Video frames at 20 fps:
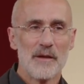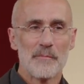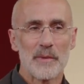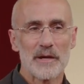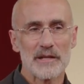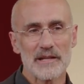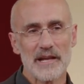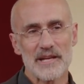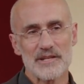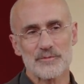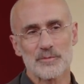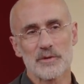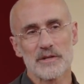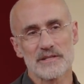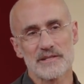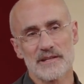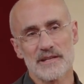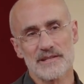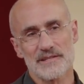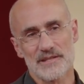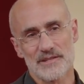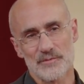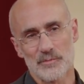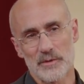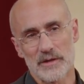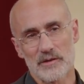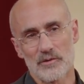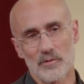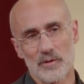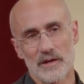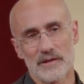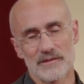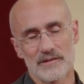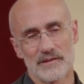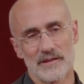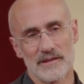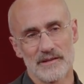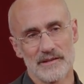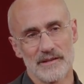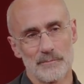My last word is this as we go on to
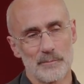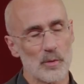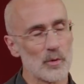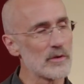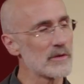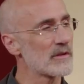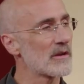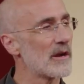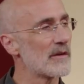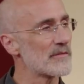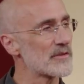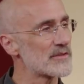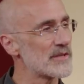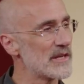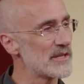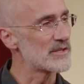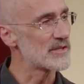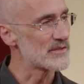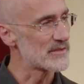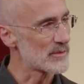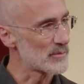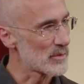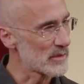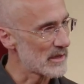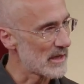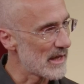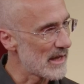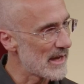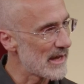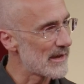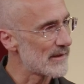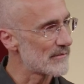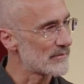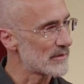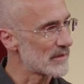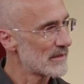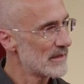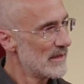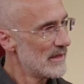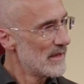the important conversations that we're going to have
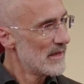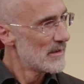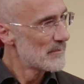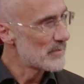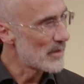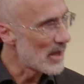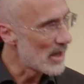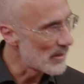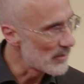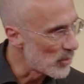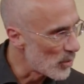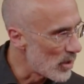with Bob